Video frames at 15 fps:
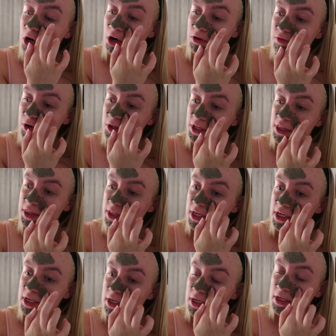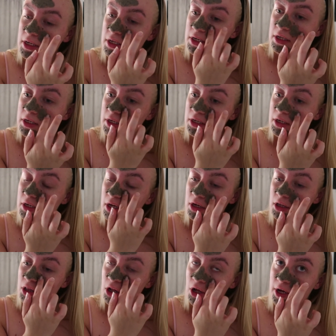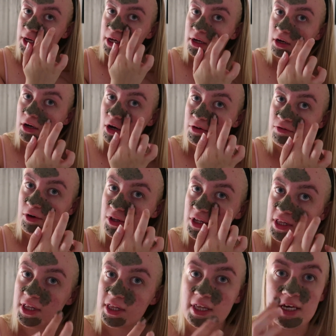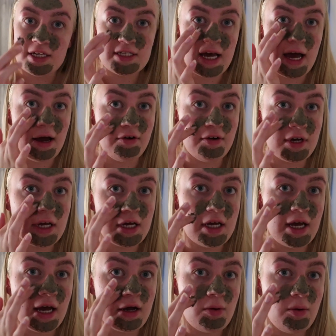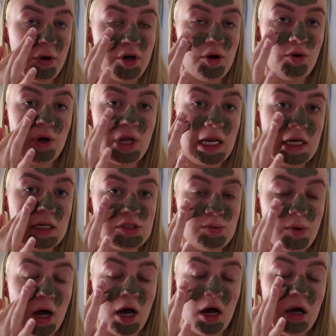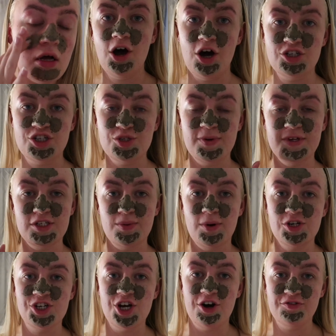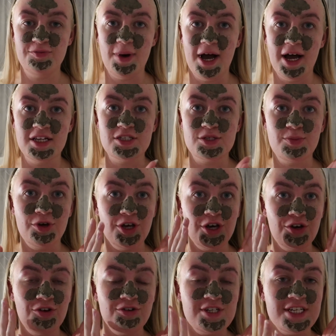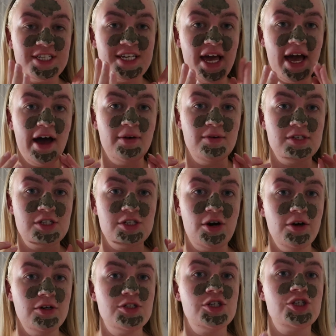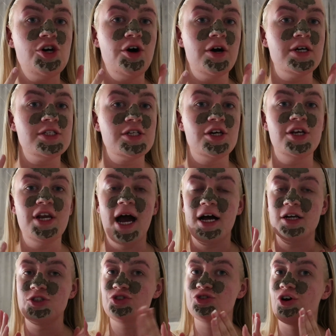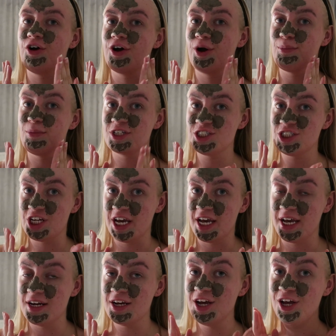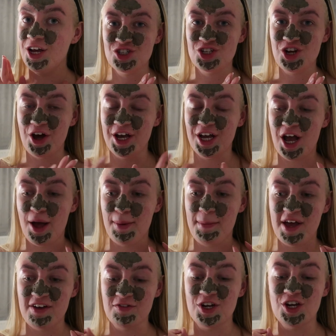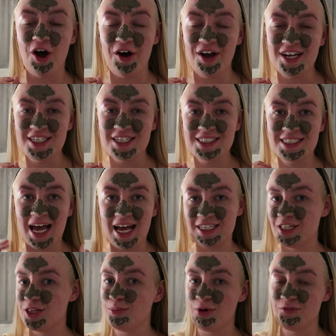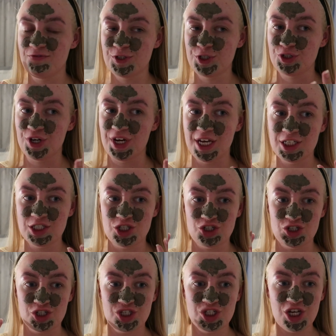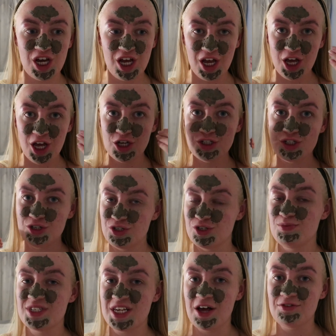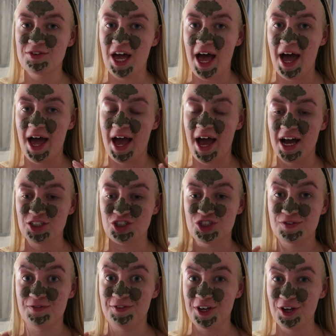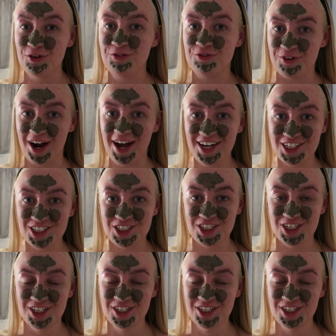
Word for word: I find that the, like, I find that this area can get quite oily as well. I just went to wash it off my hands, but you can already see how it's starting to tighten and dry on my chin. Just like a bit of a nice end of the month treat to just do some self-care and just feel fresh.